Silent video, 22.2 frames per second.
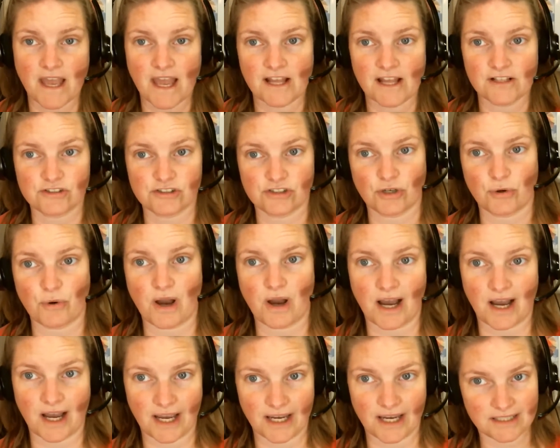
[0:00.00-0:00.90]
And so
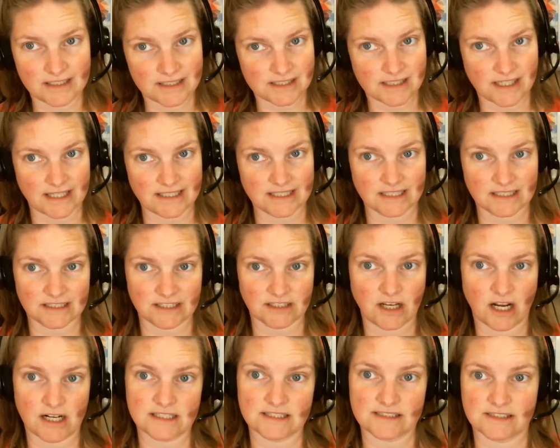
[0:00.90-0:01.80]
I decided to
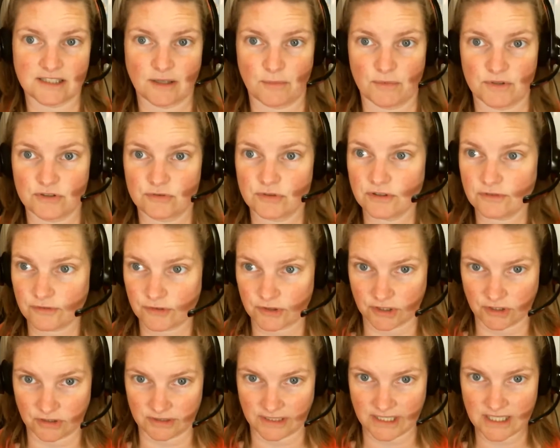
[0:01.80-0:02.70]
click on someone's
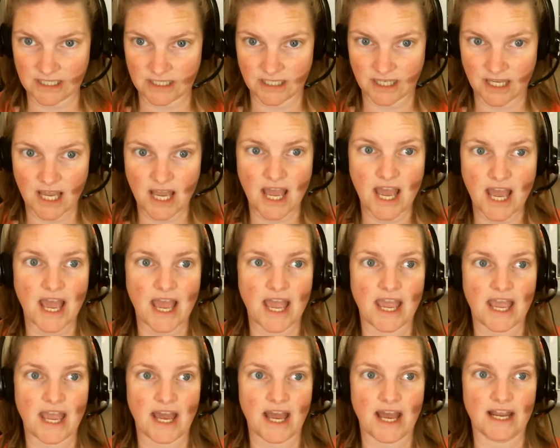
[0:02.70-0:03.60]
referral link.
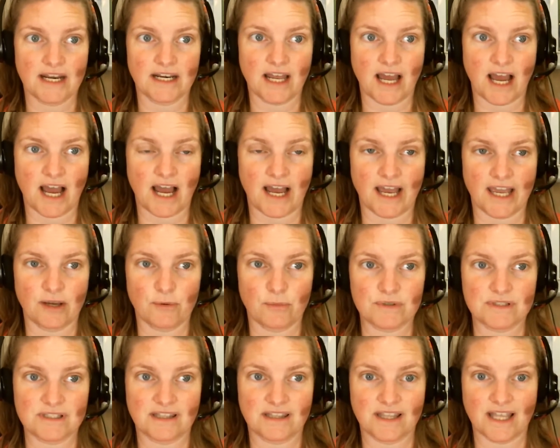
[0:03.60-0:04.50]
And I
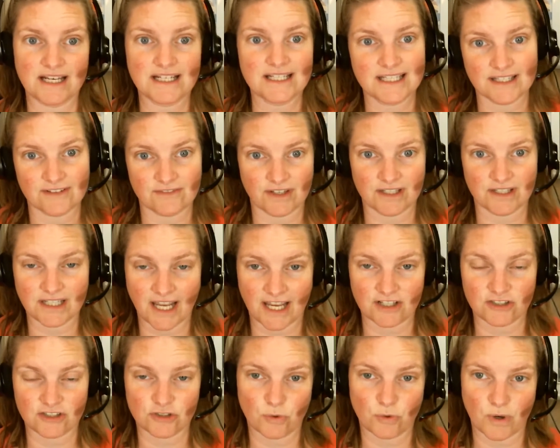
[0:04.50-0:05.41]
was then given
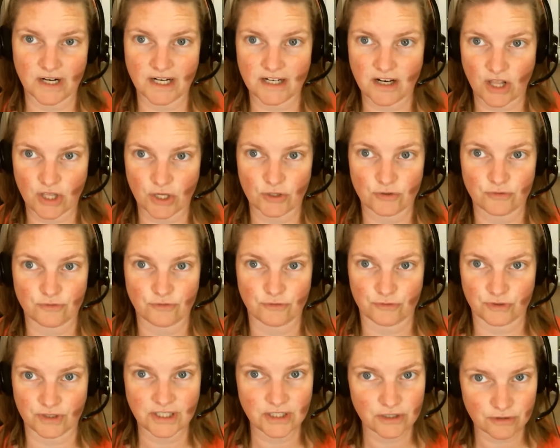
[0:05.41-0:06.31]
a $20
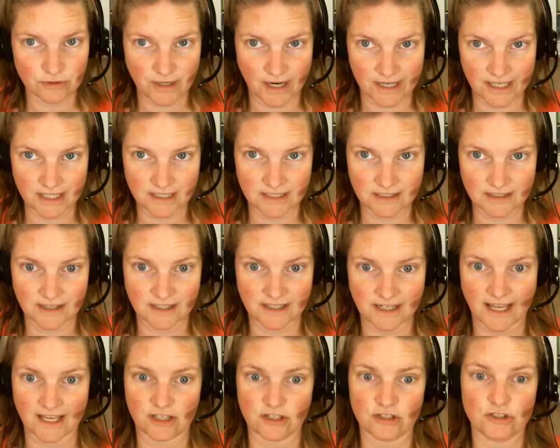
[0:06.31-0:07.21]
free credit that
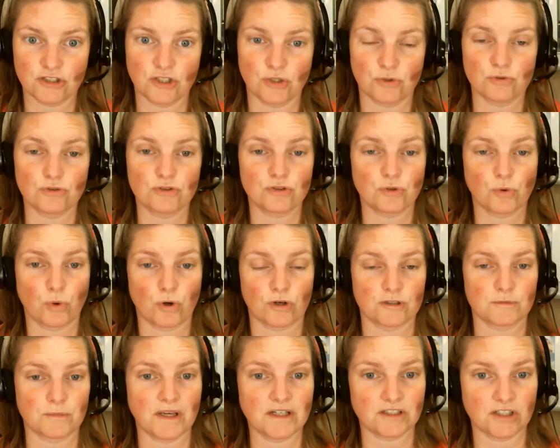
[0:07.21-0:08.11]
I could use
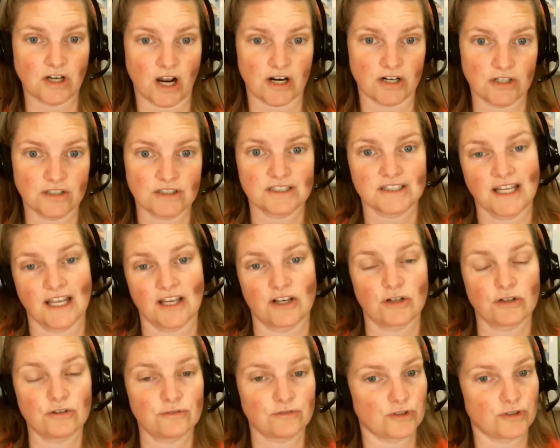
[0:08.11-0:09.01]
towards my daughter to
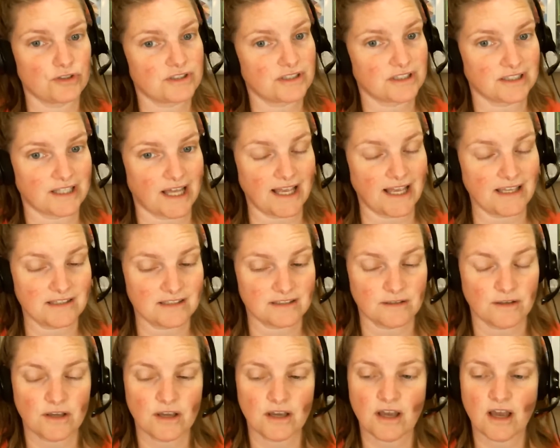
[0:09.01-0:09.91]
take her first
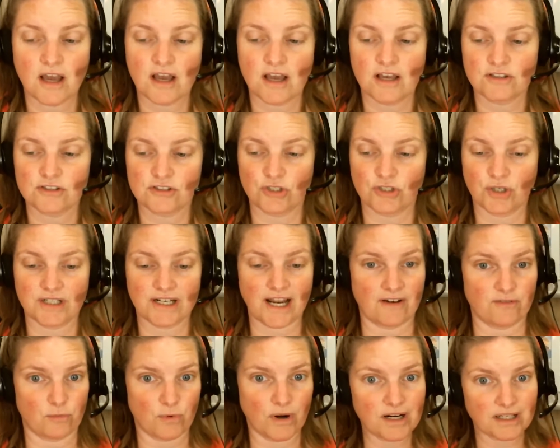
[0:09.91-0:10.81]
class. So you can
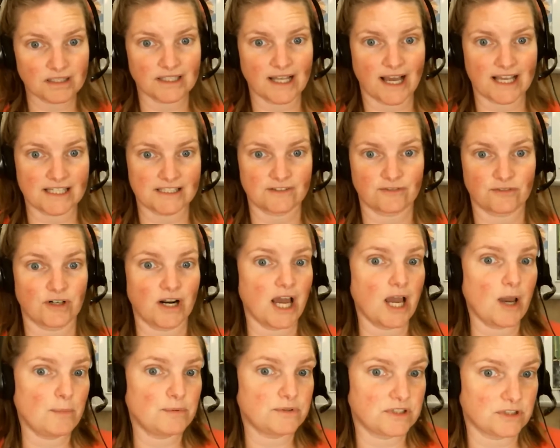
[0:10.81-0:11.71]
have one class for
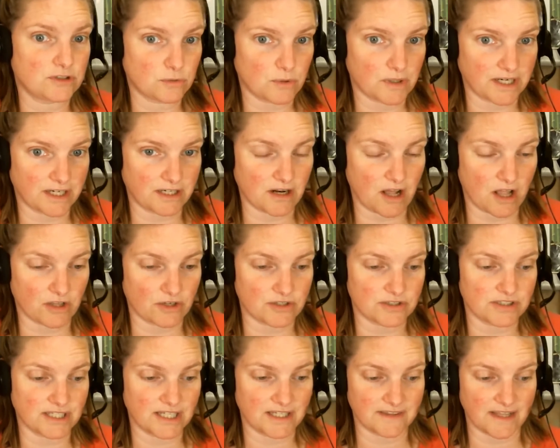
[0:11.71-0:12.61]
up to
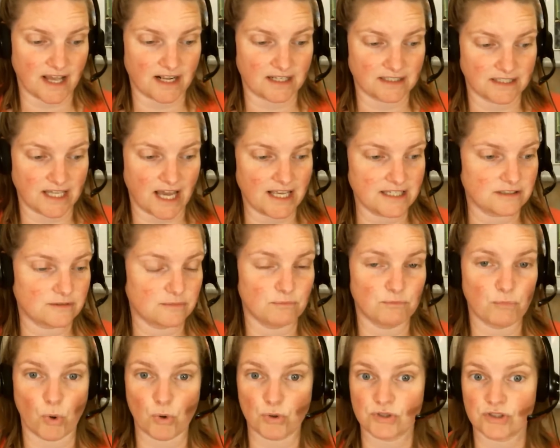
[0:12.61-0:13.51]
$20 in that class.
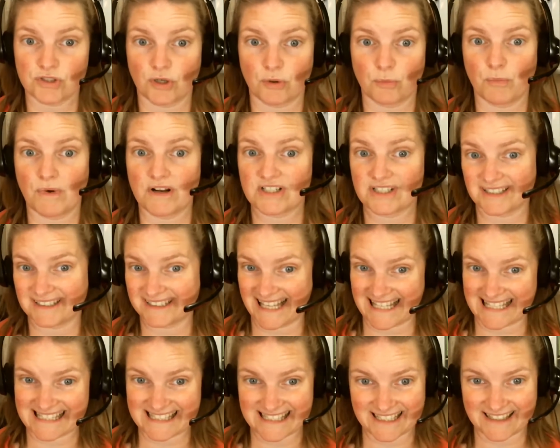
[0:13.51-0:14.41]
Most are much
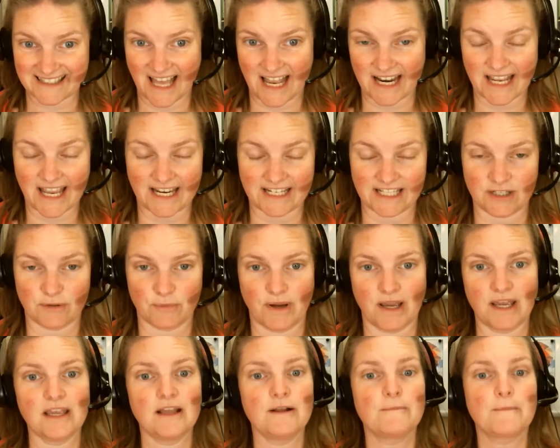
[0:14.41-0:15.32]
less than that
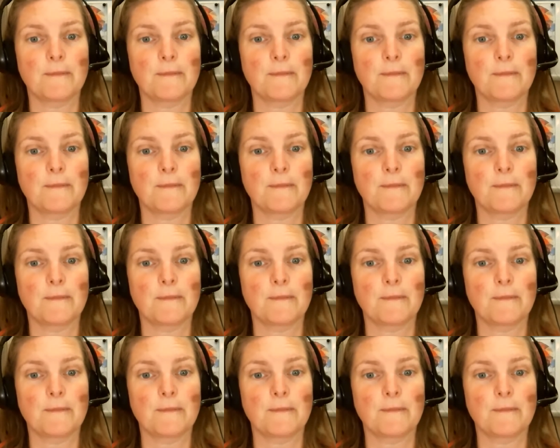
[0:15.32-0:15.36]
anyway.